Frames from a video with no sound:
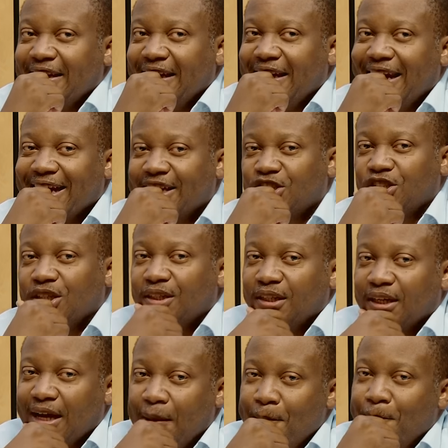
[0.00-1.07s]

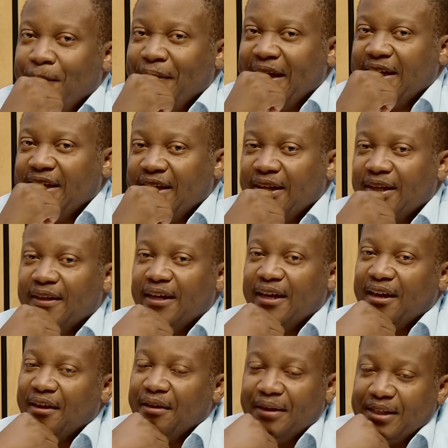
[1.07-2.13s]
Election campaign
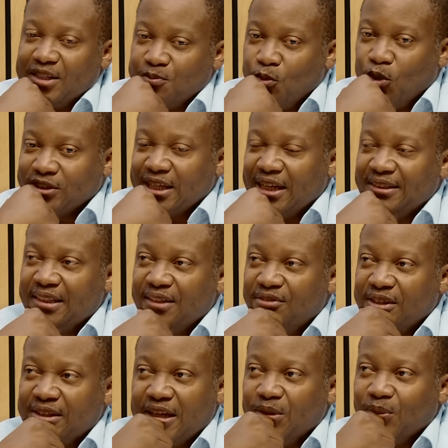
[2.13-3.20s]
is more
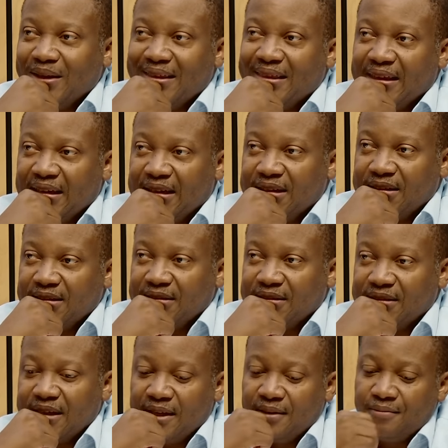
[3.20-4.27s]
scientific than we think,
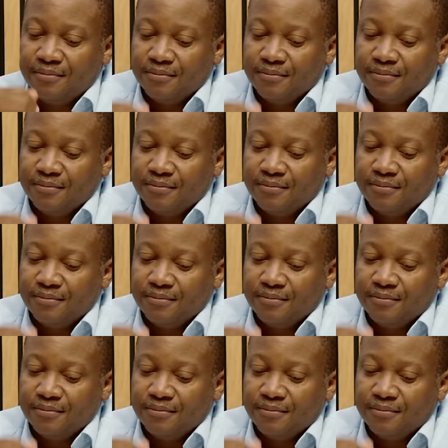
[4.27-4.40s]
right?